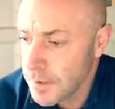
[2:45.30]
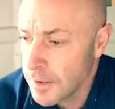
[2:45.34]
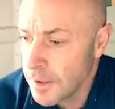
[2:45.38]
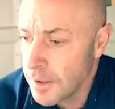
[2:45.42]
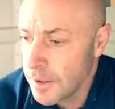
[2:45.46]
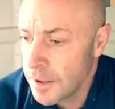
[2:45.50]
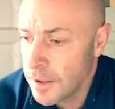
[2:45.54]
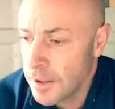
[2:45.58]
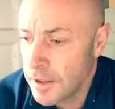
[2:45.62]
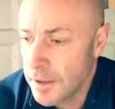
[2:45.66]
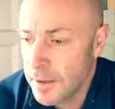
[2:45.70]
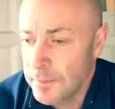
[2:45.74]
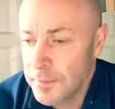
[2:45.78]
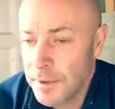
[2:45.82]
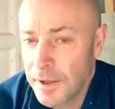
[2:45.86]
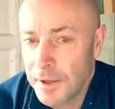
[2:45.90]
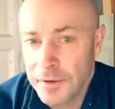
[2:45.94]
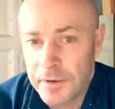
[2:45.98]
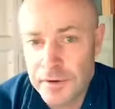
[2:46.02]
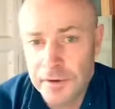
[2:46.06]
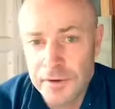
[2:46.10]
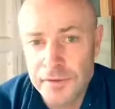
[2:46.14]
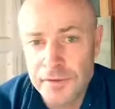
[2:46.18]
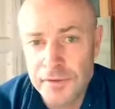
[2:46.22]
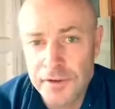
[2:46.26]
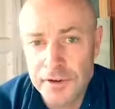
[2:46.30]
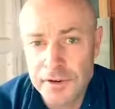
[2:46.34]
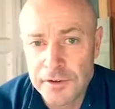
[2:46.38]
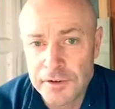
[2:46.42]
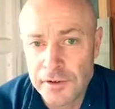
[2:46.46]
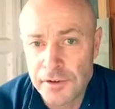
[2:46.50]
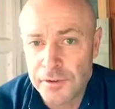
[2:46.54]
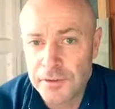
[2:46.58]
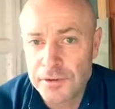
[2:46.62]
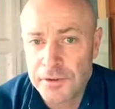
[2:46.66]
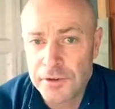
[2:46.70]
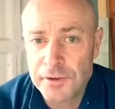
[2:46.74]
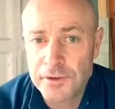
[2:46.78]
I'm now going to finish
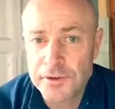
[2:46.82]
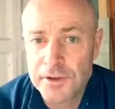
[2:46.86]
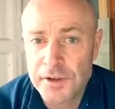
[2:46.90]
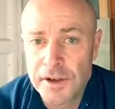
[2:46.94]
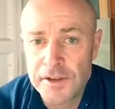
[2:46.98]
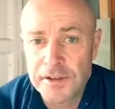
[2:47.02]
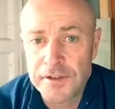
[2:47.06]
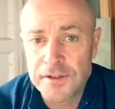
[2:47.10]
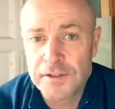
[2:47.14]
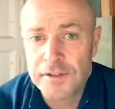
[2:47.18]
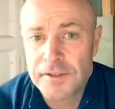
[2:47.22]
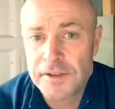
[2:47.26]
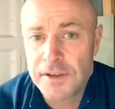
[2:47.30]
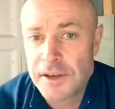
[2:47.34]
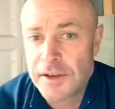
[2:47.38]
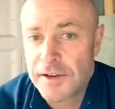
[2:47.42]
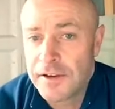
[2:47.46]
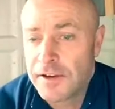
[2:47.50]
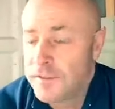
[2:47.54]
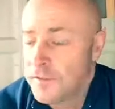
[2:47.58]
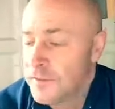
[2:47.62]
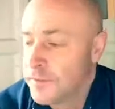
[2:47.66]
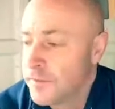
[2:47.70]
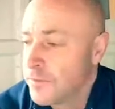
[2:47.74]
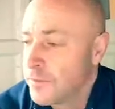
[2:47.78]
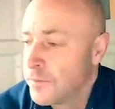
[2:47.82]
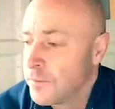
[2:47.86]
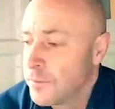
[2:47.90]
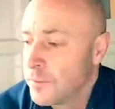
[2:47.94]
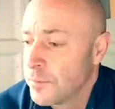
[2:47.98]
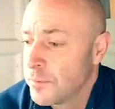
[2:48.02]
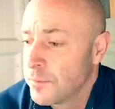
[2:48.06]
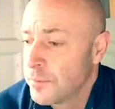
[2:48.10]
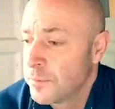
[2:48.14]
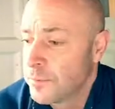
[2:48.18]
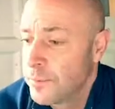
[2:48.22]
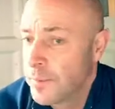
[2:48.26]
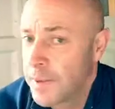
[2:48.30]
off 2 sets of 10
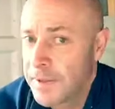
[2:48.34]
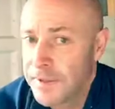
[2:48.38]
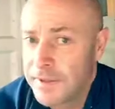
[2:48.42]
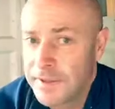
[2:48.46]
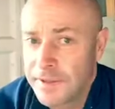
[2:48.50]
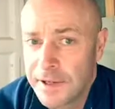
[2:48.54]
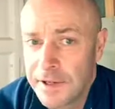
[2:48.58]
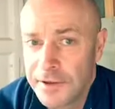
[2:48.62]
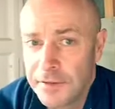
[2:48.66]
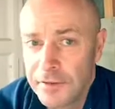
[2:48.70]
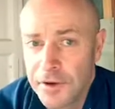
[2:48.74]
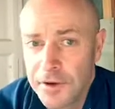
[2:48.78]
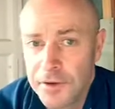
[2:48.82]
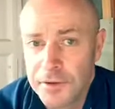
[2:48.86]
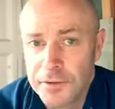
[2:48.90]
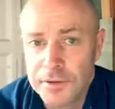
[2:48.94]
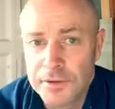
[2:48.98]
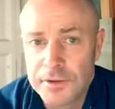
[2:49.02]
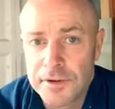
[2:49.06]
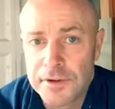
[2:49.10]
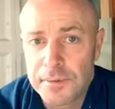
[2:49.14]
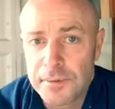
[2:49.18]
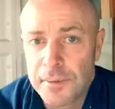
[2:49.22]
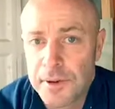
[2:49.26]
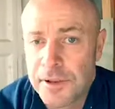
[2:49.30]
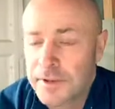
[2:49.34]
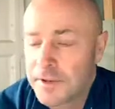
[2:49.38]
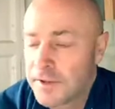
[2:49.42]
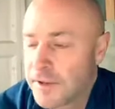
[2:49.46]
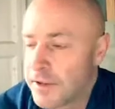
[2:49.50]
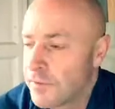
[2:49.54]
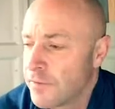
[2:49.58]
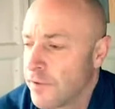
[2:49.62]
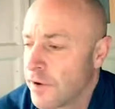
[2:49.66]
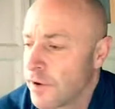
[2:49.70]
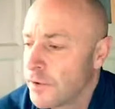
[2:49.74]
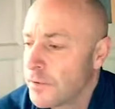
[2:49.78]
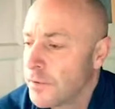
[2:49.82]
Pendlay rows. Now,
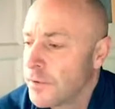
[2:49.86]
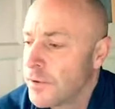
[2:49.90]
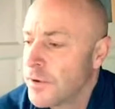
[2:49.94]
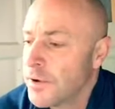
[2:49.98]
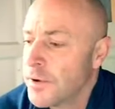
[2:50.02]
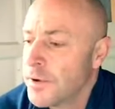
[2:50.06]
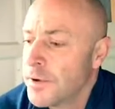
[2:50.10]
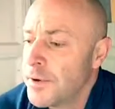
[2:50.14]
Pendlay Row